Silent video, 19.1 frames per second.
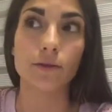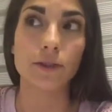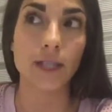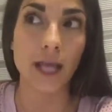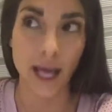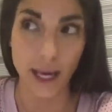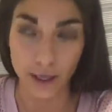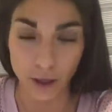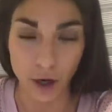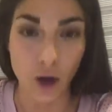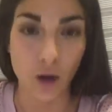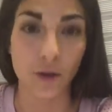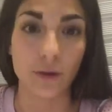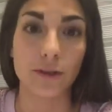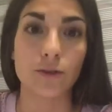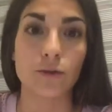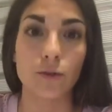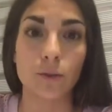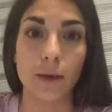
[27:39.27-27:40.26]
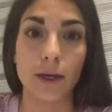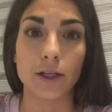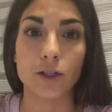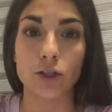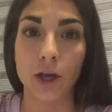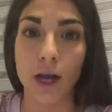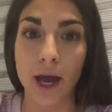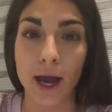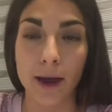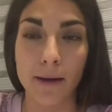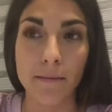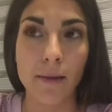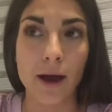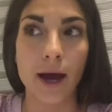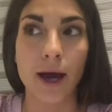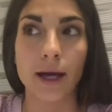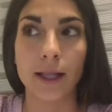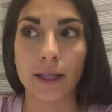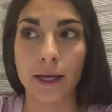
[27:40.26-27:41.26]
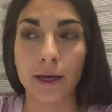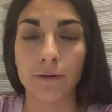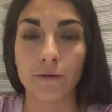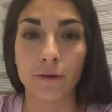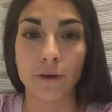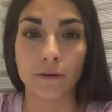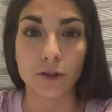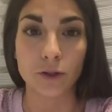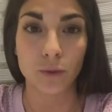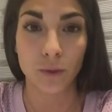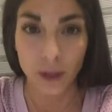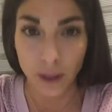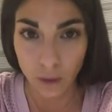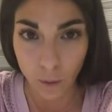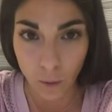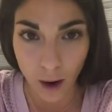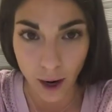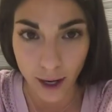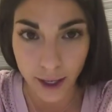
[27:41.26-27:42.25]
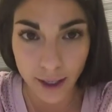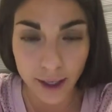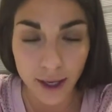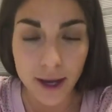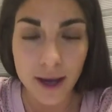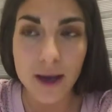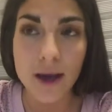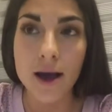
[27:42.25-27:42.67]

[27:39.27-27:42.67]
$10 from H&M. I like Forever 21.